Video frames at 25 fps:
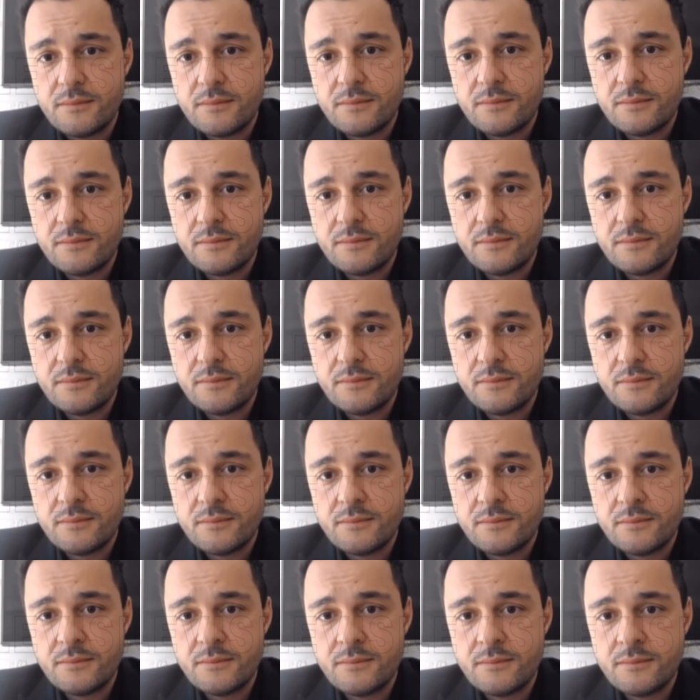
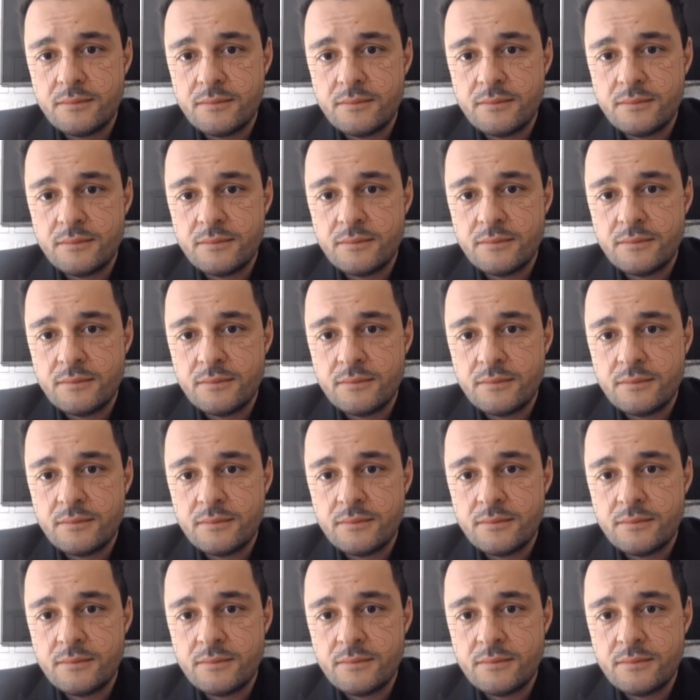
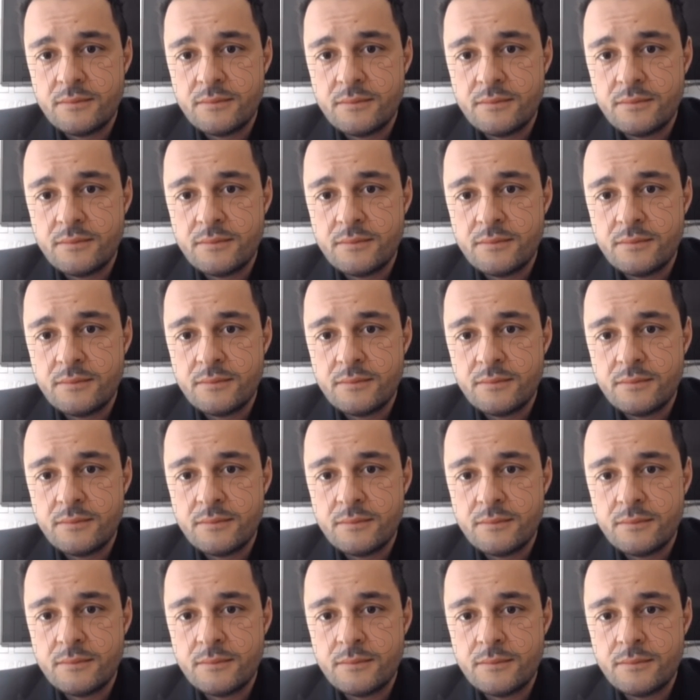
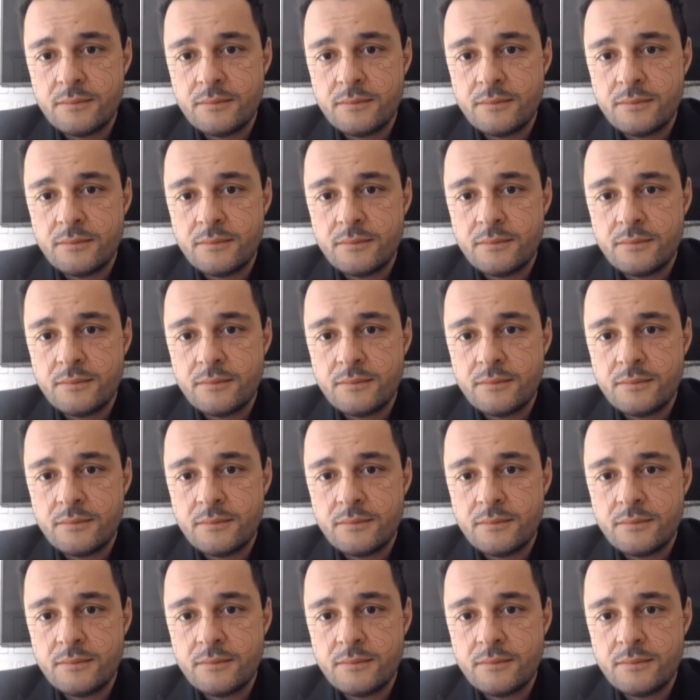(not speaking)